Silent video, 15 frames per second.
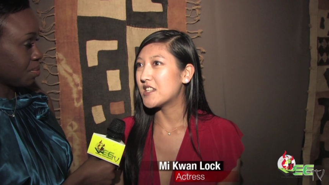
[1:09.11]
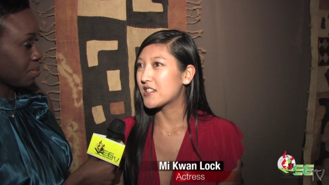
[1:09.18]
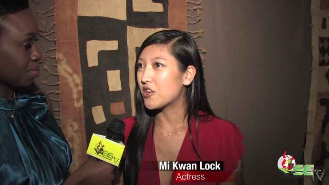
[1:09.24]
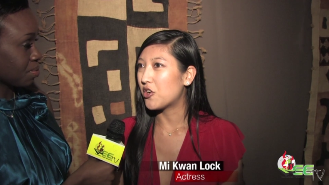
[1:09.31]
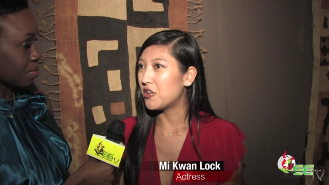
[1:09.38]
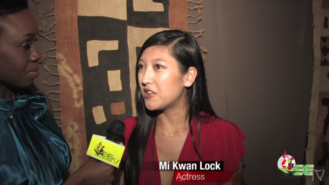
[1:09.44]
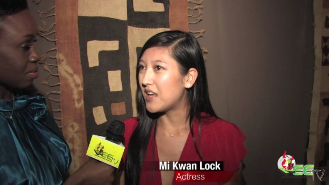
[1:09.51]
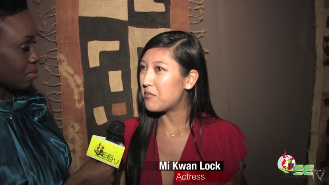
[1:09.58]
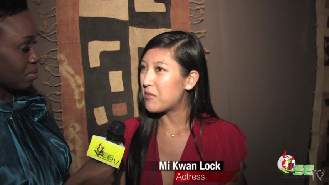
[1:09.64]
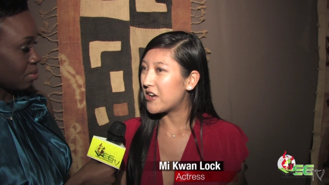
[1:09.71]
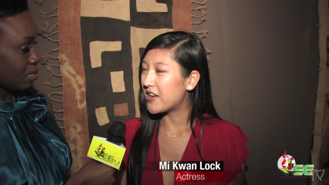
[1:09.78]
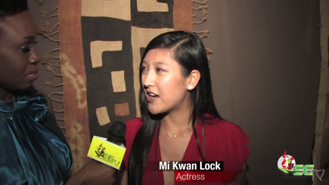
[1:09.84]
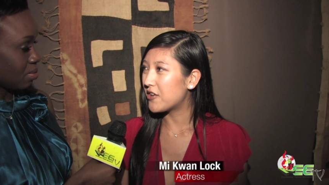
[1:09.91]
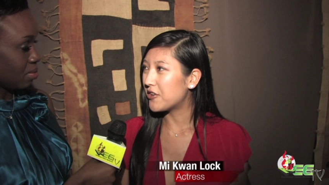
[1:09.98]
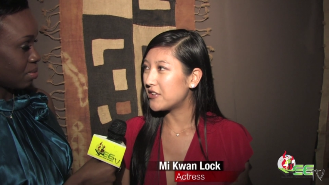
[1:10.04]
Speaker 1: is called
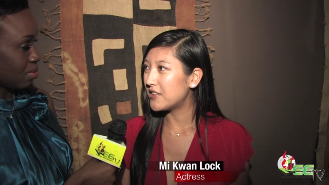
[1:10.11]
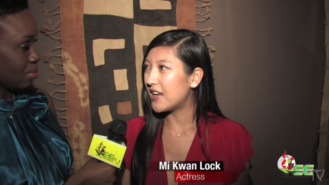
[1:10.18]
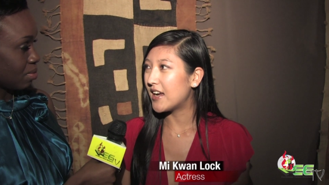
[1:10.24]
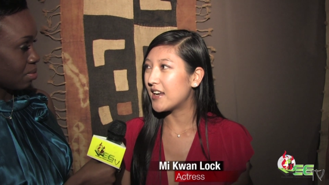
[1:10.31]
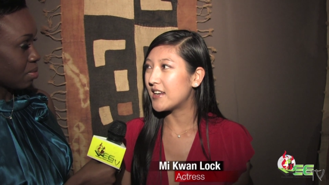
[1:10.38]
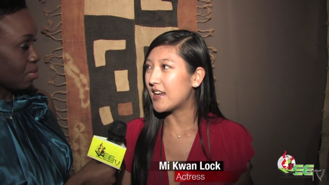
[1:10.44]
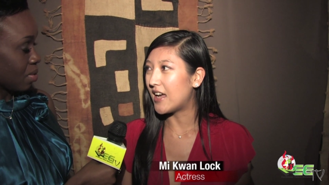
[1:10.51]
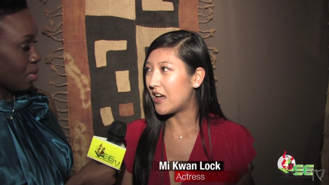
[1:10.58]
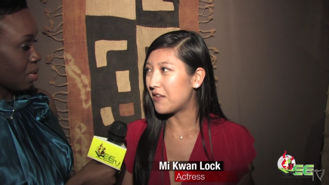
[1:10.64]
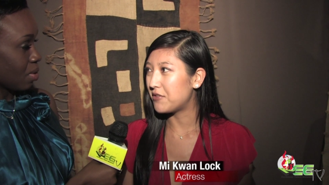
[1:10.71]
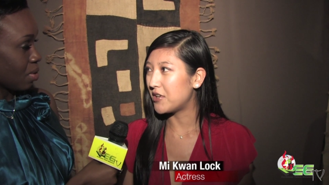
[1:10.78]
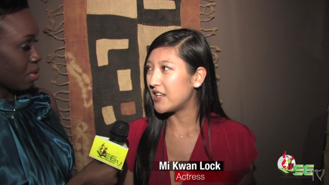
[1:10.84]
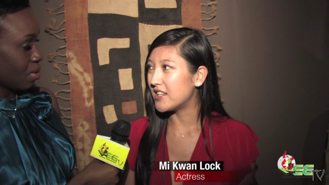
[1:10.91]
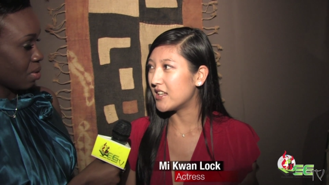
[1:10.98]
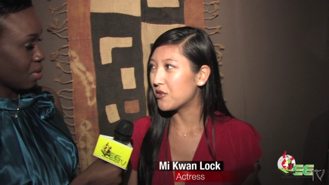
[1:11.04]
Emoticon, and I
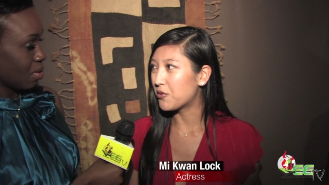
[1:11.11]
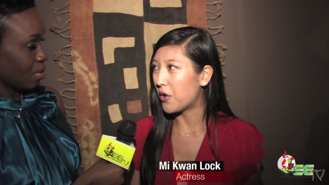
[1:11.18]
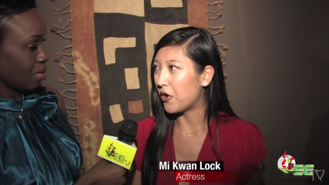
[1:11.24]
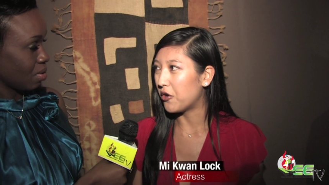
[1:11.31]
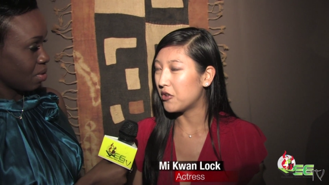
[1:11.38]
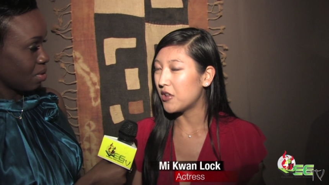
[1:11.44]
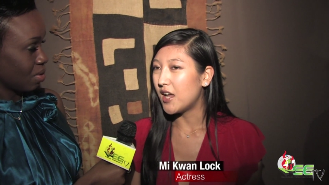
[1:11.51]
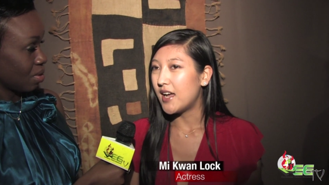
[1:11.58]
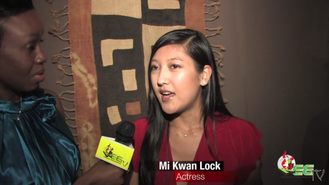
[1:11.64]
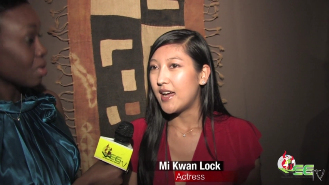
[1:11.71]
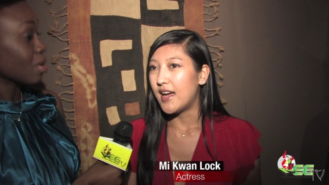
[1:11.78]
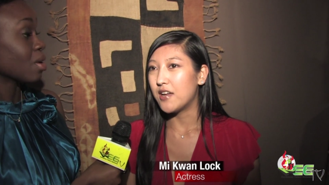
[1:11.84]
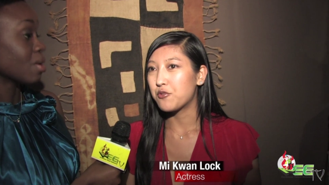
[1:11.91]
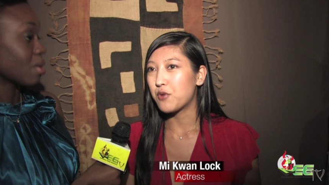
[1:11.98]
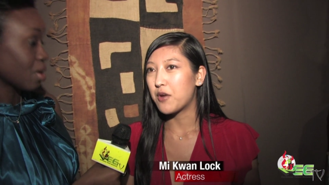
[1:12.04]
have a leading role.
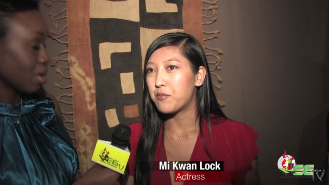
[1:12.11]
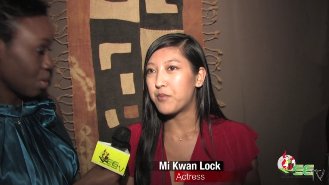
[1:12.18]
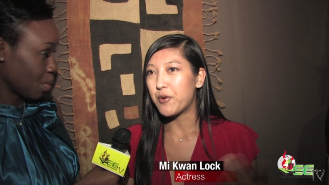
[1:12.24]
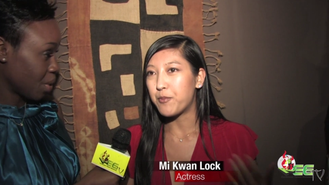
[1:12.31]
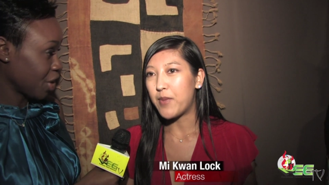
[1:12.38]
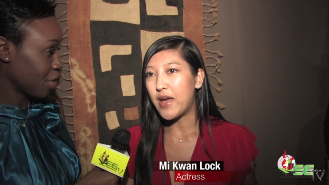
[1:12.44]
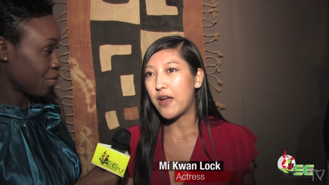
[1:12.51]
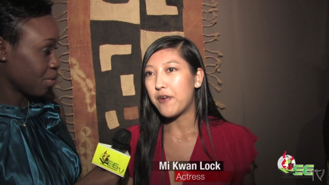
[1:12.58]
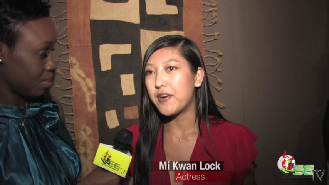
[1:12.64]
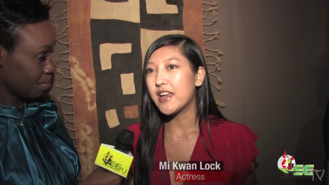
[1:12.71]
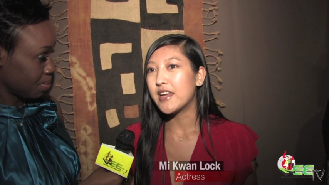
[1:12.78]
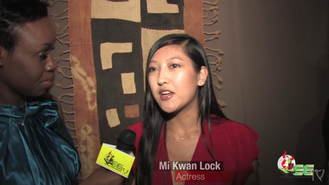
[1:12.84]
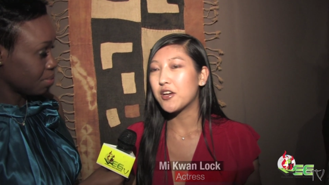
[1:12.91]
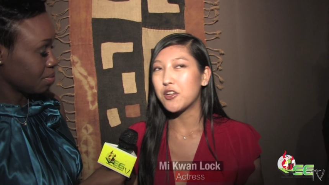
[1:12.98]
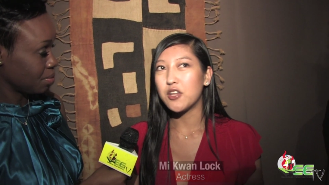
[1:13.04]
And we're
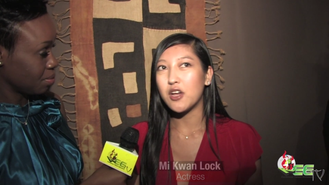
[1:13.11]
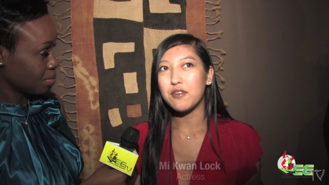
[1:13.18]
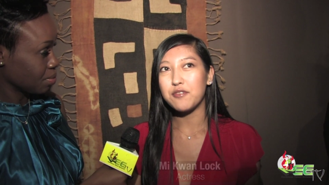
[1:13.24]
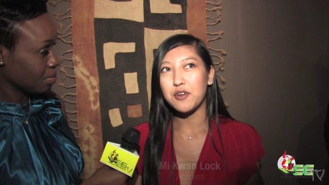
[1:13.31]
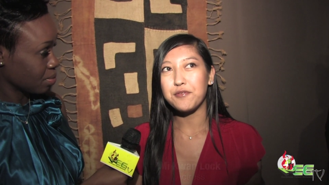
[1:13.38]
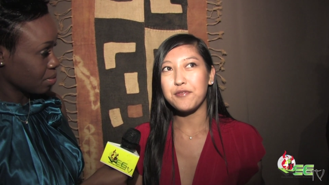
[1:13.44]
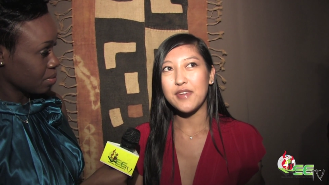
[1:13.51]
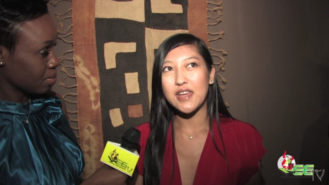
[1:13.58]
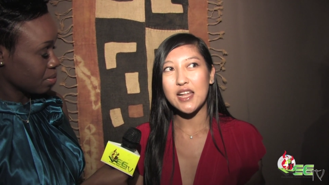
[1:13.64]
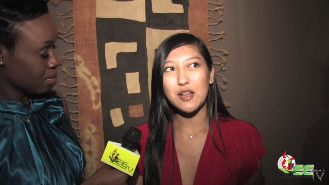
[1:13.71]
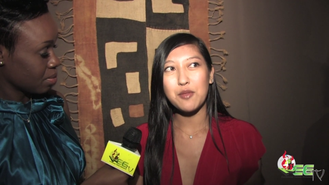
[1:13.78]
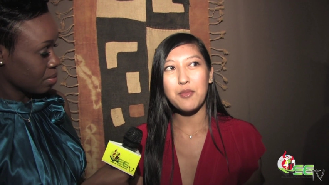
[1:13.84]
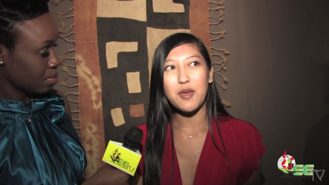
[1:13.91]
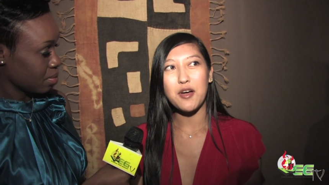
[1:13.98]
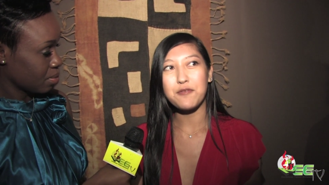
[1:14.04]
preparing another
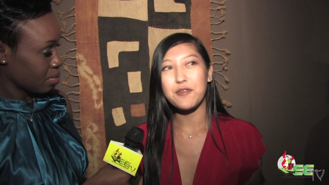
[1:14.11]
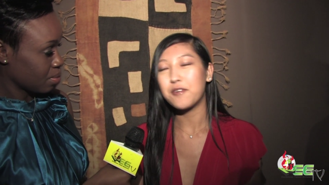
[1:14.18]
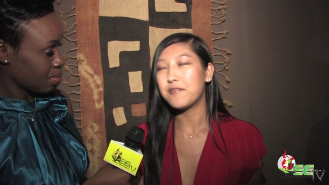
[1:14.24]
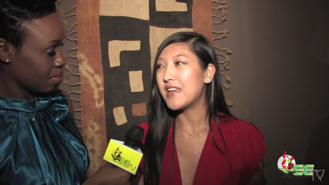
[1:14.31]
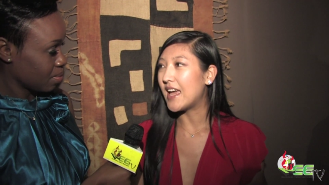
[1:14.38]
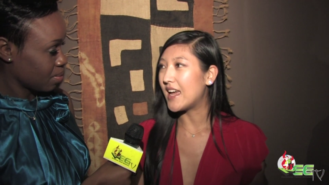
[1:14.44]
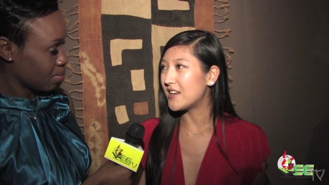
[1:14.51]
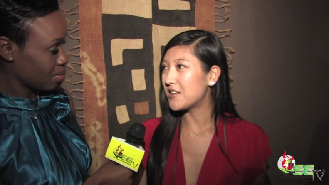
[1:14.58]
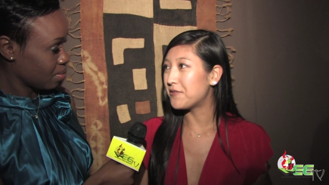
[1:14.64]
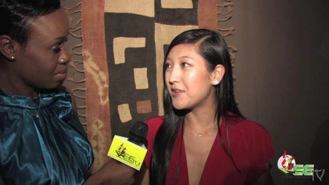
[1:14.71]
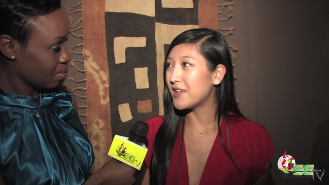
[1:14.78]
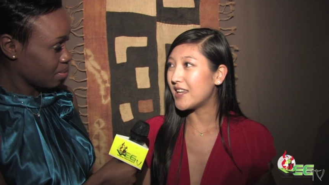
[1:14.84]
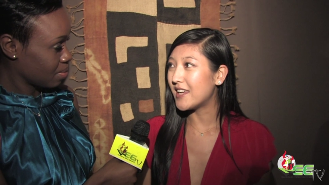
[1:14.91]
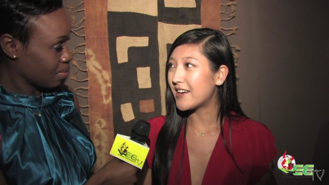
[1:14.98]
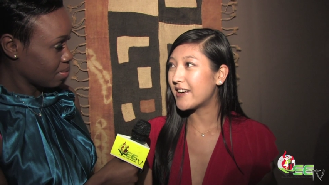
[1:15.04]
film uh, for the end
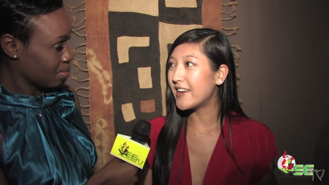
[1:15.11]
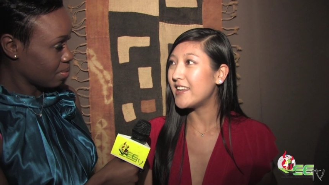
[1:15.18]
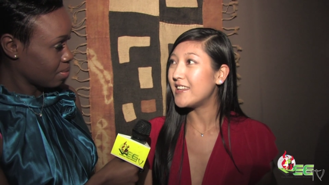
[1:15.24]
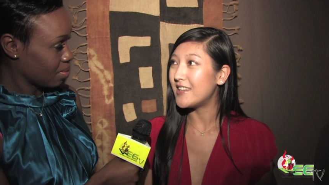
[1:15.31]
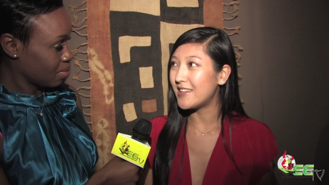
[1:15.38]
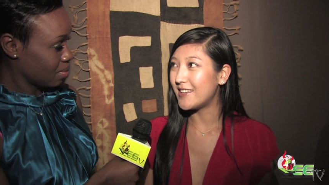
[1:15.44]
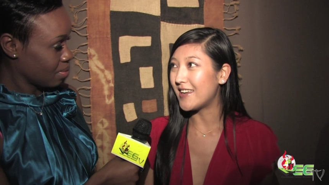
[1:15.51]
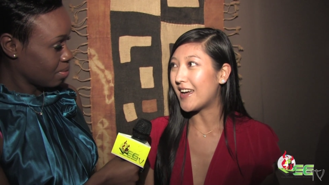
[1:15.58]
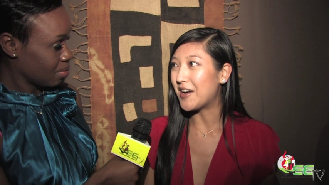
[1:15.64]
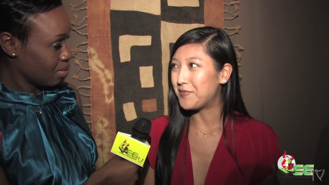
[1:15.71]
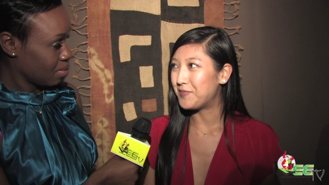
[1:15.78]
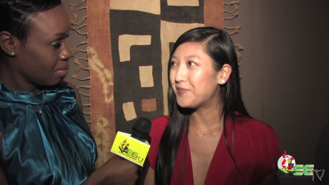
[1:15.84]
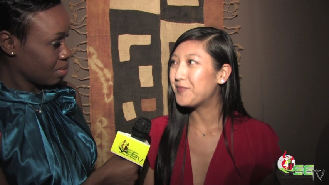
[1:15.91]
of the year in India.